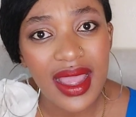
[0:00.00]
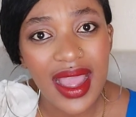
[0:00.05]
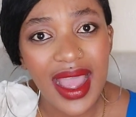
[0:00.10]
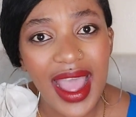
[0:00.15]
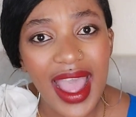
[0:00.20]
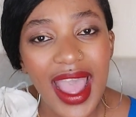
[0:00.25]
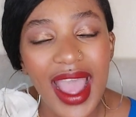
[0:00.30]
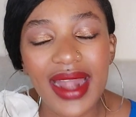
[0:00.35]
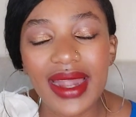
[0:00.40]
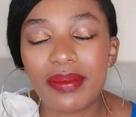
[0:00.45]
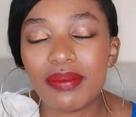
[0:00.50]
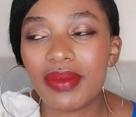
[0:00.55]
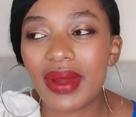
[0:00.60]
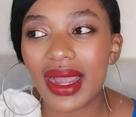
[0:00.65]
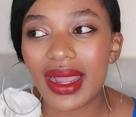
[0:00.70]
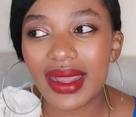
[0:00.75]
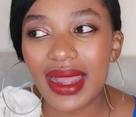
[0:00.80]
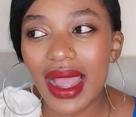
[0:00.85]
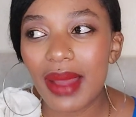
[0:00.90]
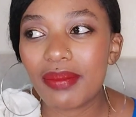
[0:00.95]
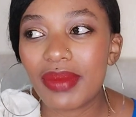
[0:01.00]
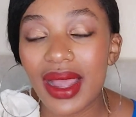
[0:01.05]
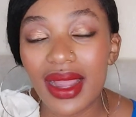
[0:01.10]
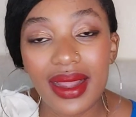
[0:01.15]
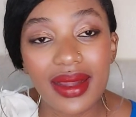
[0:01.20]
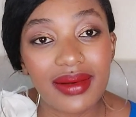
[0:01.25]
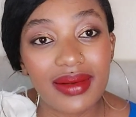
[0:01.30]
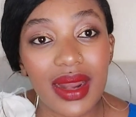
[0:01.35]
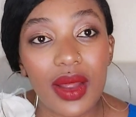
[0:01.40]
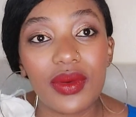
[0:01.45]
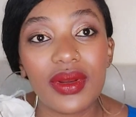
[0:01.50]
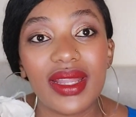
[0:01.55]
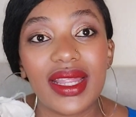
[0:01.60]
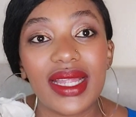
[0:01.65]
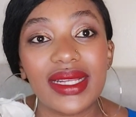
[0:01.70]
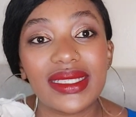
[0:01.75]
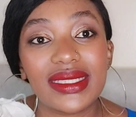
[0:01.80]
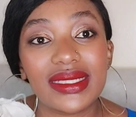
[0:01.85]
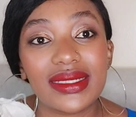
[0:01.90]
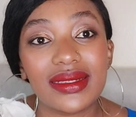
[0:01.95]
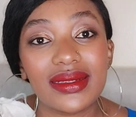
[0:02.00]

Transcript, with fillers: i had back, a background that